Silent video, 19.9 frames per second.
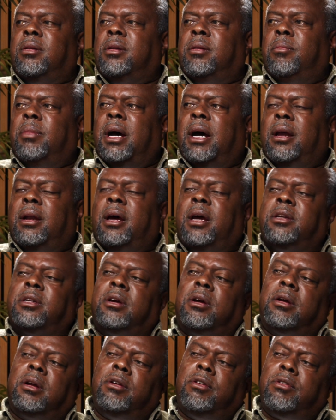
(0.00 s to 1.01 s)

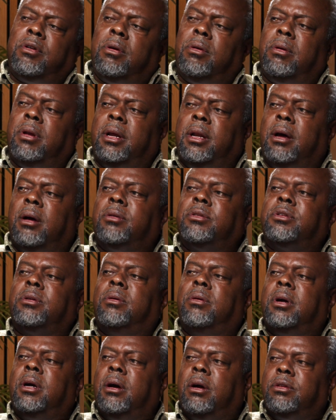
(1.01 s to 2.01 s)
biological control and also
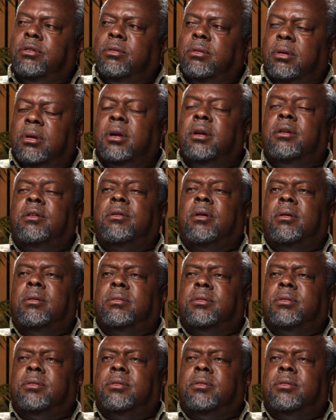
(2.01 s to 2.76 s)
cultural control.